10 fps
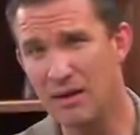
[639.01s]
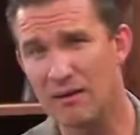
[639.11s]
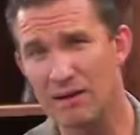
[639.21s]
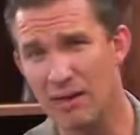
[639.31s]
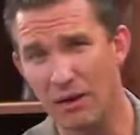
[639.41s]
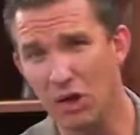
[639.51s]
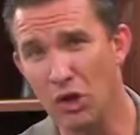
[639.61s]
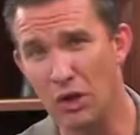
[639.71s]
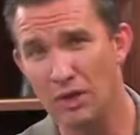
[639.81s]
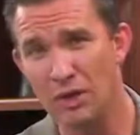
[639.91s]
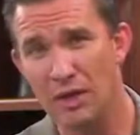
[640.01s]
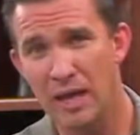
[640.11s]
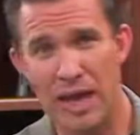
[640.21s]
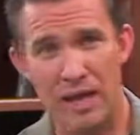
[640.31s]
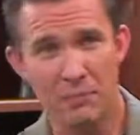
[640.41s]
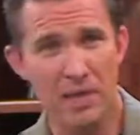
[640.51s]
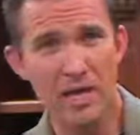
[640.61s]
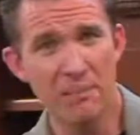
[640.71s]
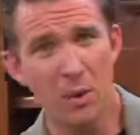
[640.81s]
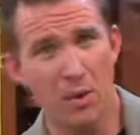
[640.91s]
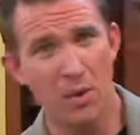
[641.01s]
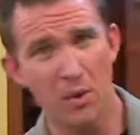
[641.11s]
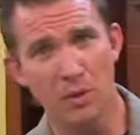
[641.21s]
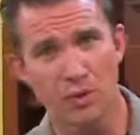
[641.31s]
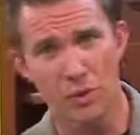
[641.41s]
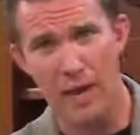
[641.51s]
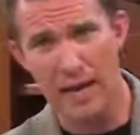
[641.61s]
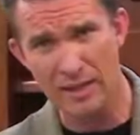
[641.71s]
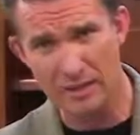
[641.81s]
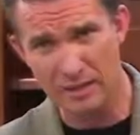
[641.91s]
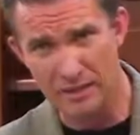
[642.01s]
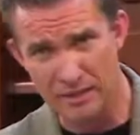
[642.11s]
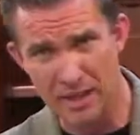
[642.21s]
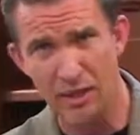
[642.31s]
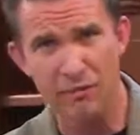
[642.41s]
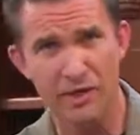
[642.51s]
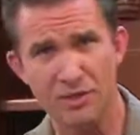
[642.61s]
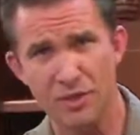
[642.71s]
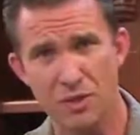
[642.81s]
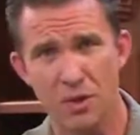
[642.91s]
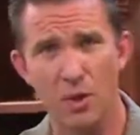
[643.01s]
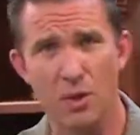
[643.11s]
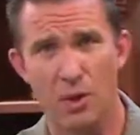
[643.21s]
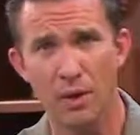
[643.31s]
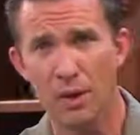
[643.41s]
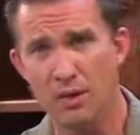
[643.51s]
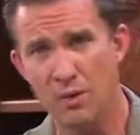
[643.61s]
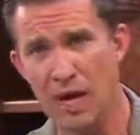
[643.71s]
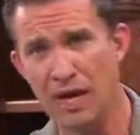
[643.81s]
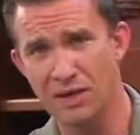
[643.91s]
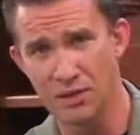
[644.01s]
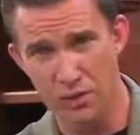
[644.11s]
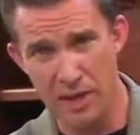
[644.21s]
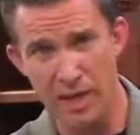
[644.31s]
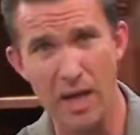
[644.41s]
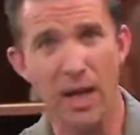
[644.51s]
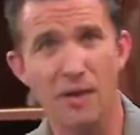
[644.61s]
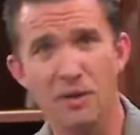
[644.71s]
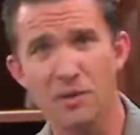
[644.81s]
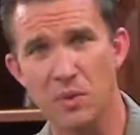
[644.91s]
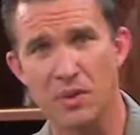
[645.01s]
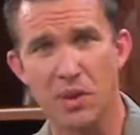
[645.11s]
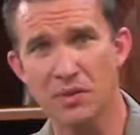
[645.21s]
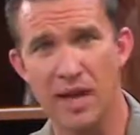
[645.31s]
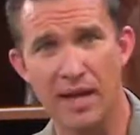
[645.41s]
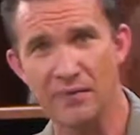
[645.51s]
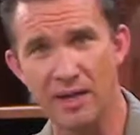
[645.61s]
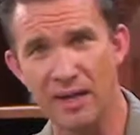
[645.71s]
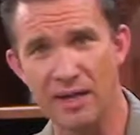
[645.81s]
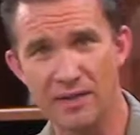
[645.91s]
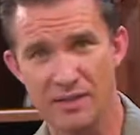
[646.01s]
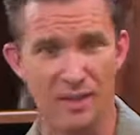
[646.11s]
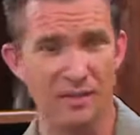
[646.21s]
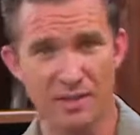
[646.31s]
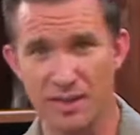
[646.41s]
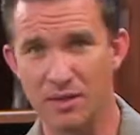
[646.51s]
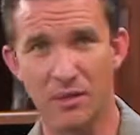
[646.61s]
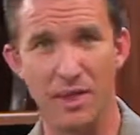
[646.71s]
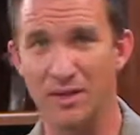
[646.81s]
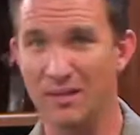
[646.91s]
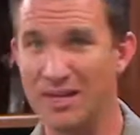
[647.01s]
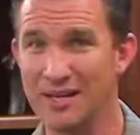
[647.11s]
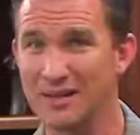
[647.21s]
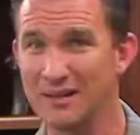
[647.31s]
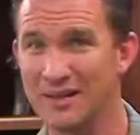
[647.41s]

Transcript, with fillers: God look at people who tried to delve into or tried to trick others with those kind of things, God said, don't let them live.